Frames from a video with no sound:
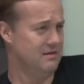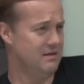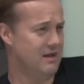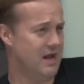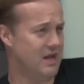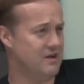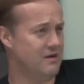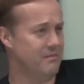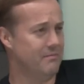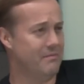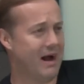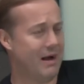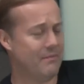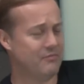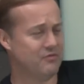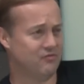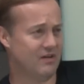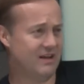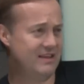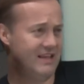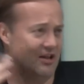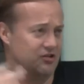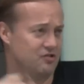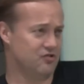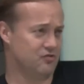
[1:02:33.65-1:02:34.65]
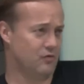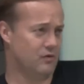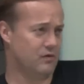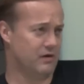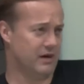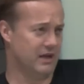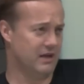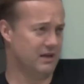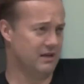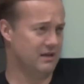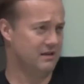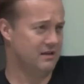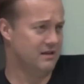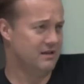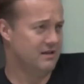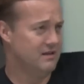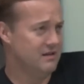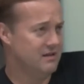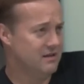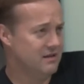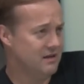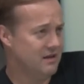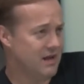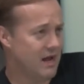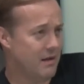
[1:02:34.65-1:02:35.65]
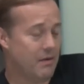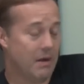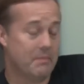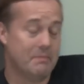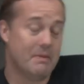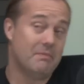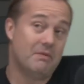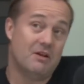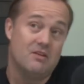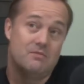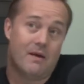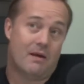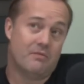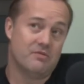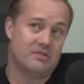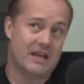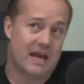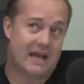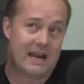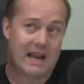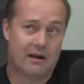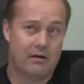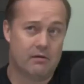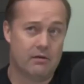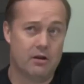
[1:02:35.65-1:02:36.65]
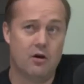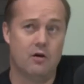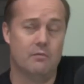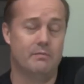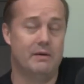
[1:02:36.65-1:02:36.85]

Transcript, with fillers: And your mom's read that story maybe his mom's dead. I don't know.